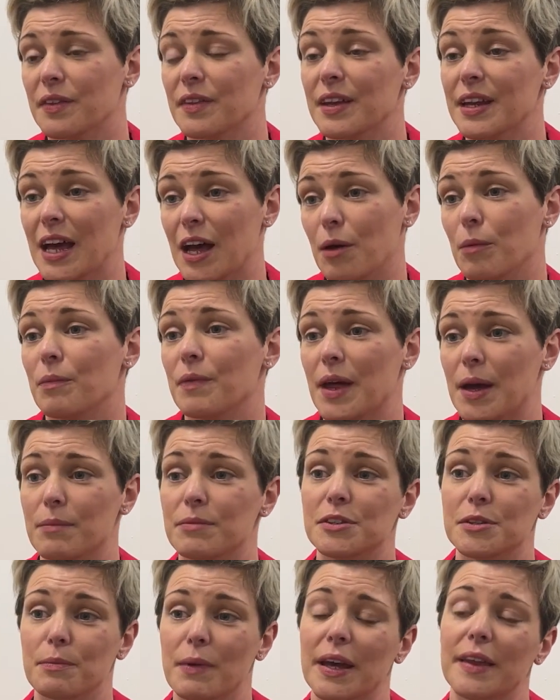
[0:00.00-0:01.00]
and help them
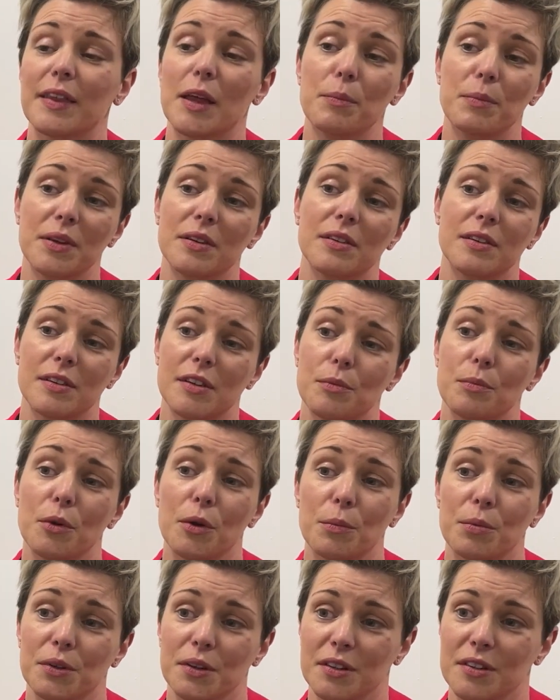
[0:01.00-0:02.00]
to make their businesses more
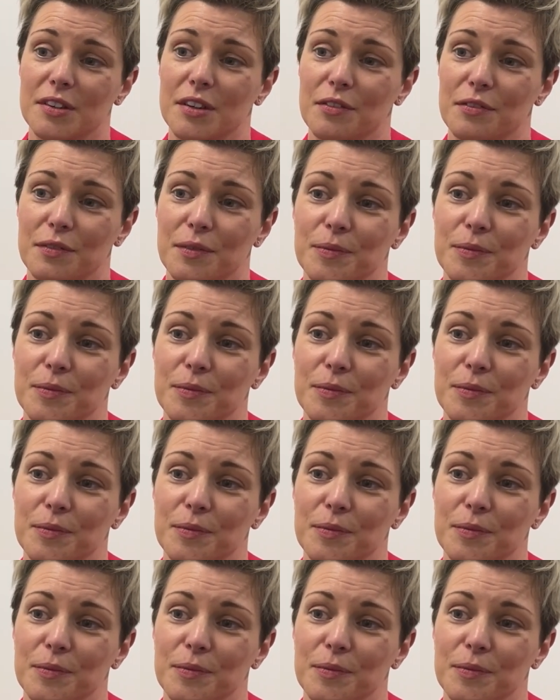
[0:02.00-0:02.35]
productive.